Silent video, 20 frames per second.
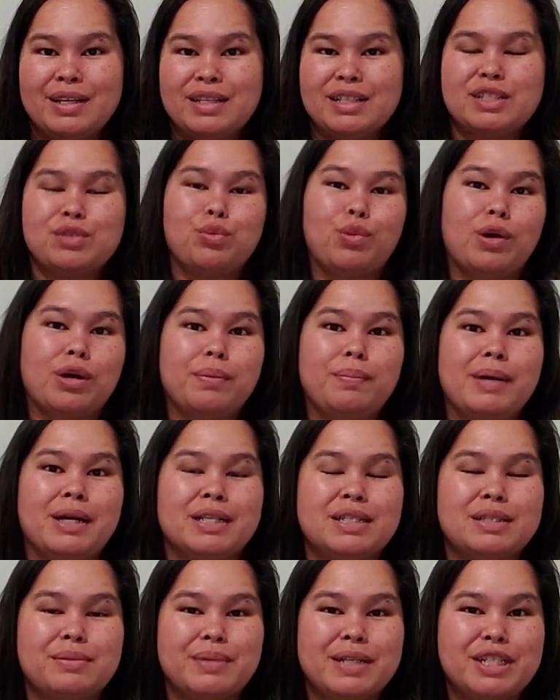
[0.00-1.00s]
Ohanas. Welcome
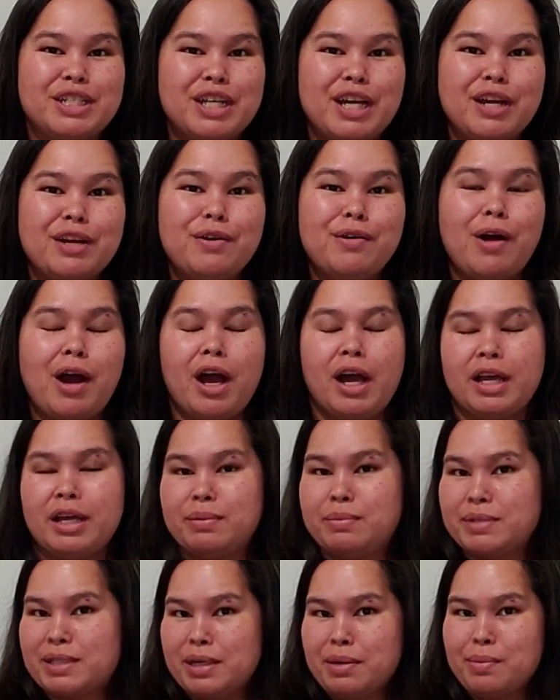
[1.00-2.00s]
back to my channel. I
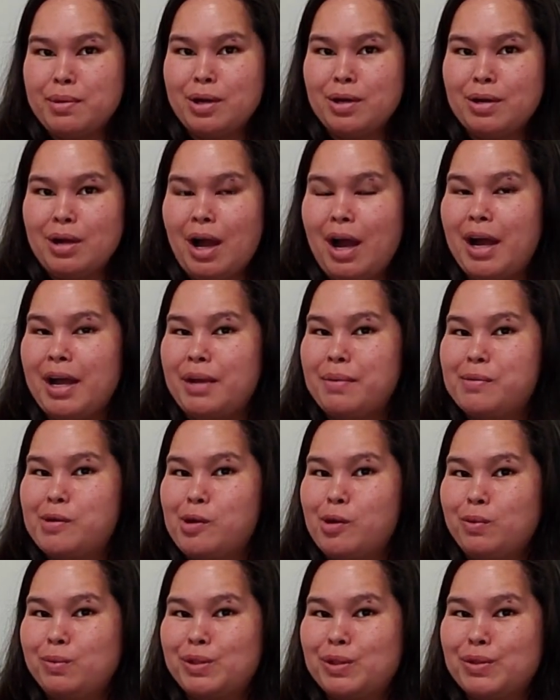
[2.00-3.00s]
am Summer. I am a
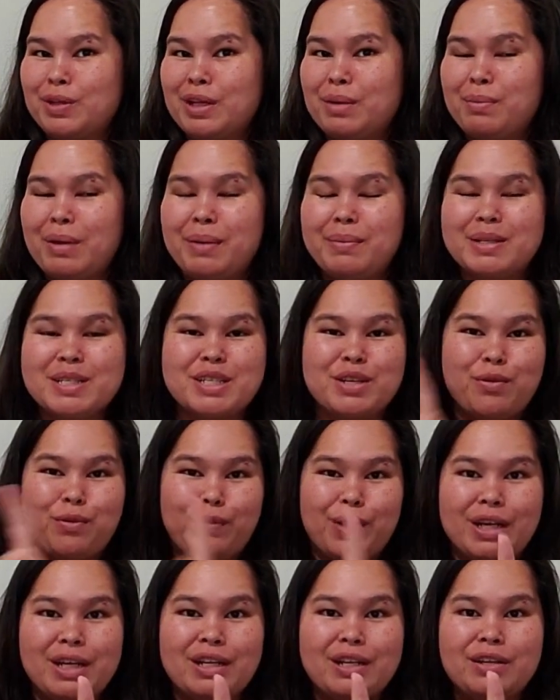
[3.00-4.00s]
homeschooling mama to
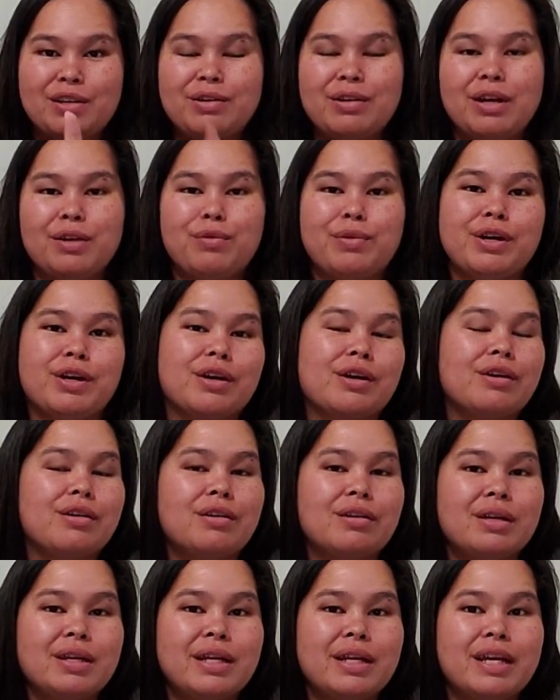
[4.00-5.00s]
one little, and we are
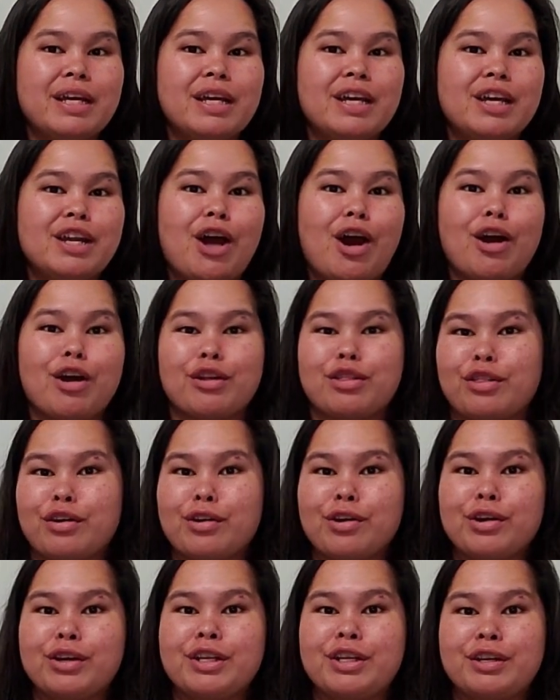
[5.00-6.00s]
currently in our
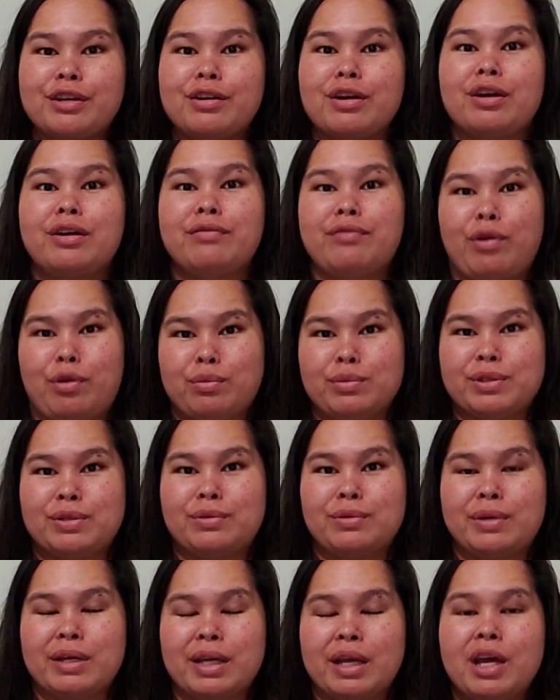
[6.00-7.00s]
third year of
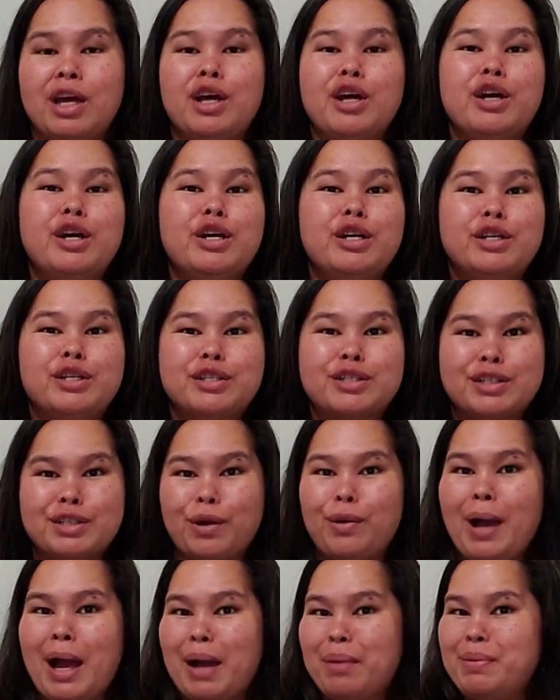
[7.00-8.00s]
homeschooling.
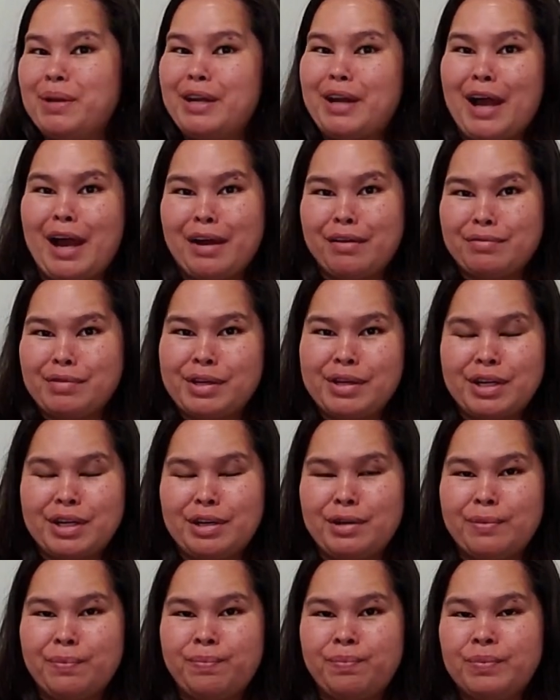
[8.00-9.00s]
So happy to have you
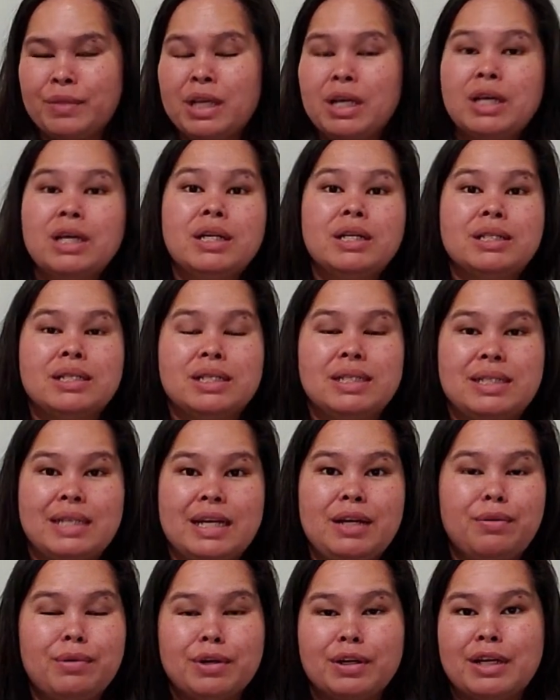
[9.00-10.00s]
here.
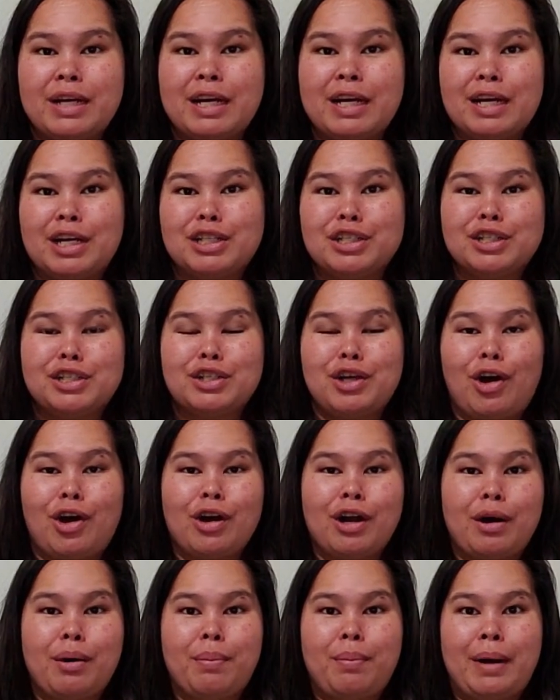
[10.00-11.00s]
Today we're going to actually
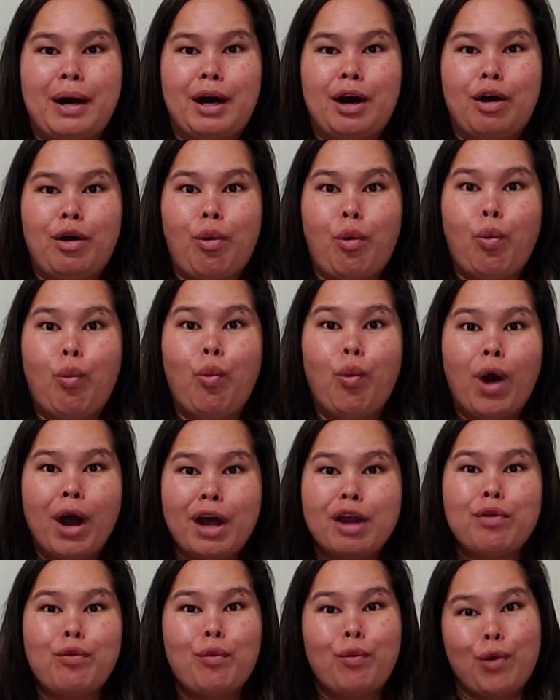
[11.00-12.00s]
talk about
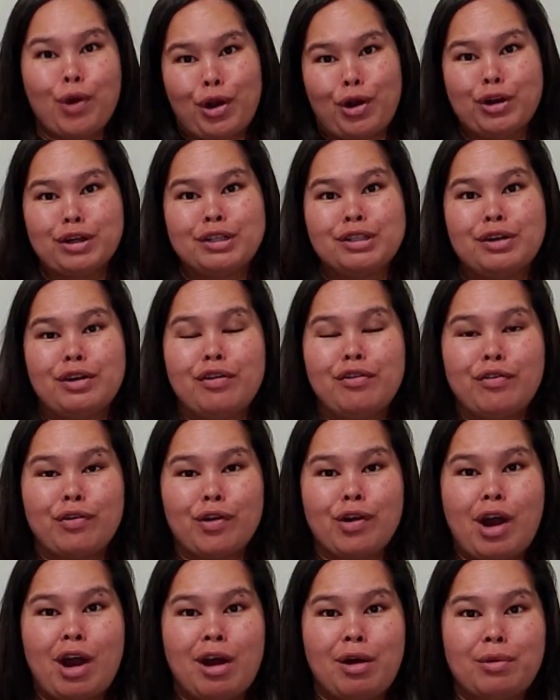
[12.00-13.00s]
what worked
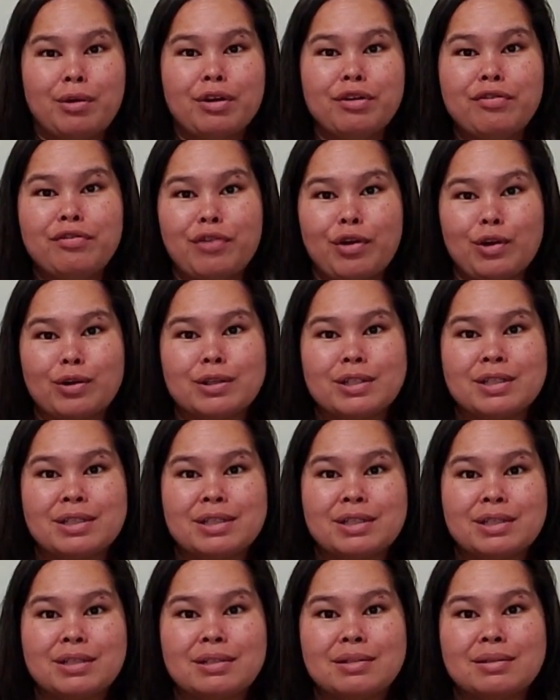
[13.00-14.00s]
for our first